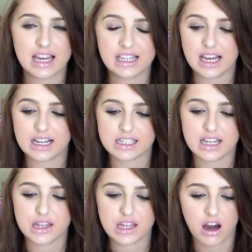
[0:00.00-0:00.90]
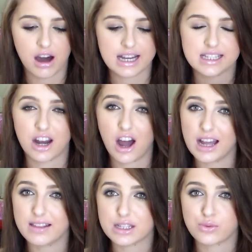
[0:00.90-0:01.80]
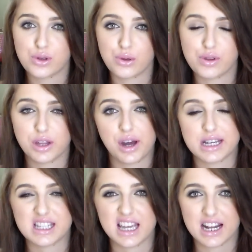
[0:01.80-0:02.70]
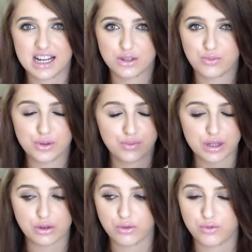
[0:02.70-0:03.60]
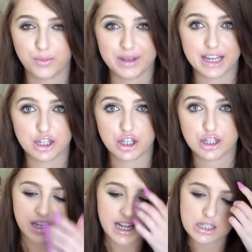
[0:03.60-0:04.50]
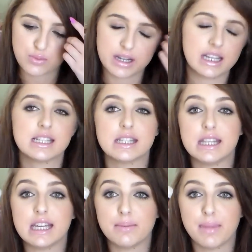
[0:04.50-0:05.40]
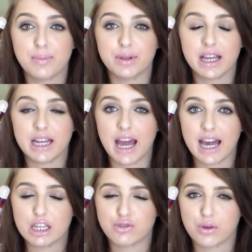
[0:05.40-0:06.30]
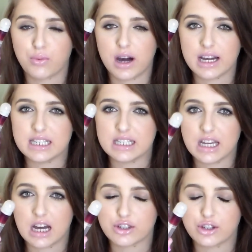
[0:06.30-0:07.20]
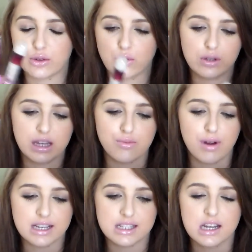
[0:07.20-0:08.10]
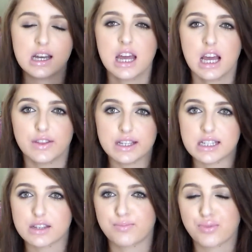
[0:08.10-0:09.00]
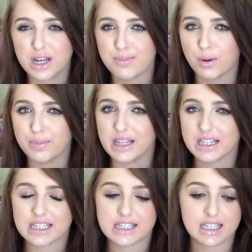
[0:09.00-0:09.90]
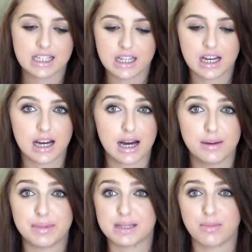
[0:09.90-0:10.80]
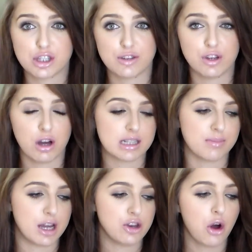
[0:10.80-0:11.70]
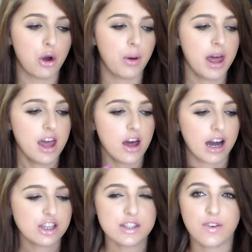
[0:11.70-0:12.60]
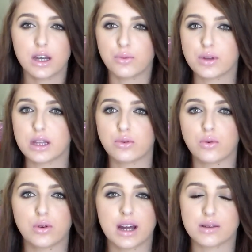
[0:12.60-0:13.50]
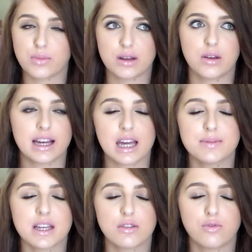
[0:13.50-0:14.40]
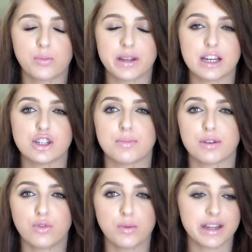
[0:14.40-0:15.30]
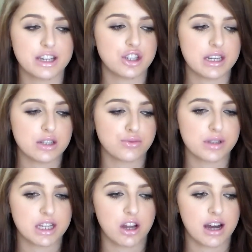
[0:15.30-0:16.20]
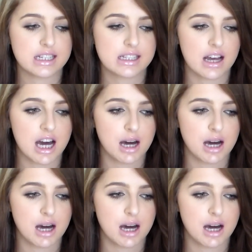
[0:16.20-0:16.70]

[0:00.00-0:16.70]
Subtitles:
cakey underneath the eyes. It highlights really, really nicely and has a really, really good formulation. The next one is the Maybelline Age Rewind Dark Circle Eraser. This is a pretty popular concealer, as most of you guys might know. I just find it really good. I keep saying the formulation, but the formulation is really nice.